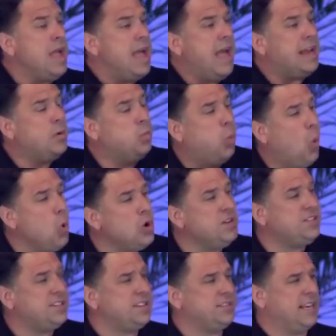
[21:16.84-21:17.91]
And he
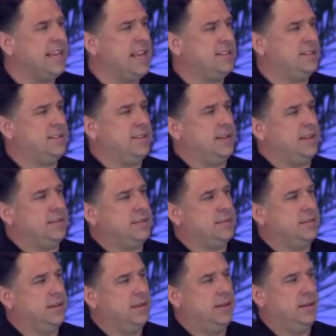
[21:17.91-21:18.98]
warns us against
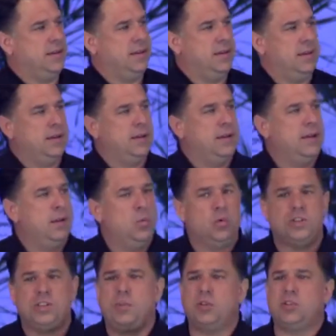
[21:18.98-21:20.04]
this.
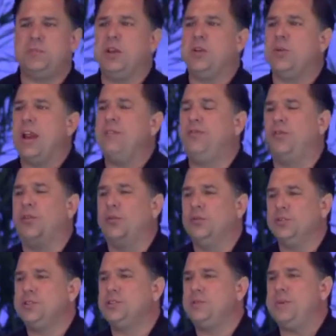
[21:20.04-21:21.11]
We're supposed to be grateful. We're
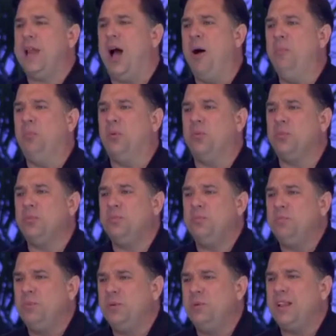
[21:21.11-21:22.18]
supposed to be humble.
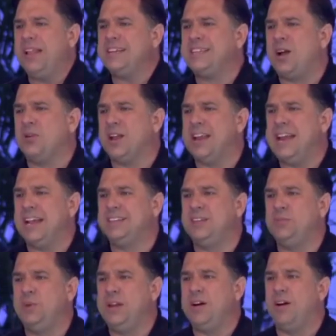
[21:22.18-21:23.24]
We realize how
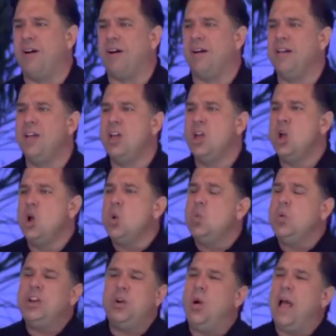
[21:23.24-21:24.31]
connected we are.
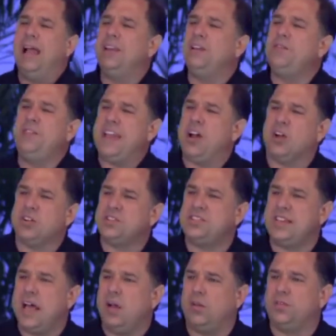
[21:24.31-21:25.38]
We don't elevate
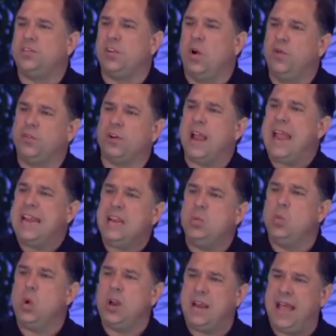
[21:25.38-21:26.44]
ourselves over
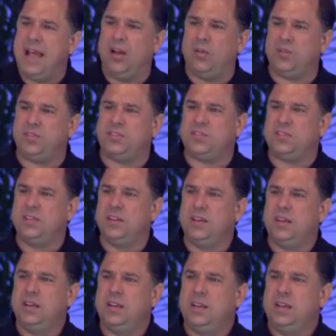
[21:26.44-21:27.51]
anyone else.
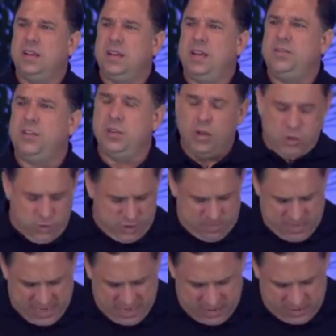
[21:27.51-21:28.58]
If you look with
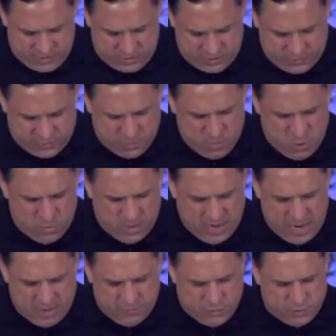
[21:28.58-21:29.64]
me just for a moment
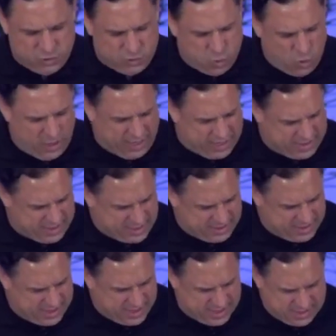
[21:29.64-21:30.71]
at verse 20, it
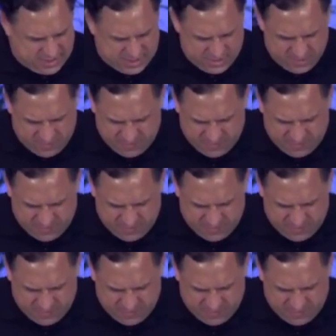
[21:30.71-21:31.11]
says this.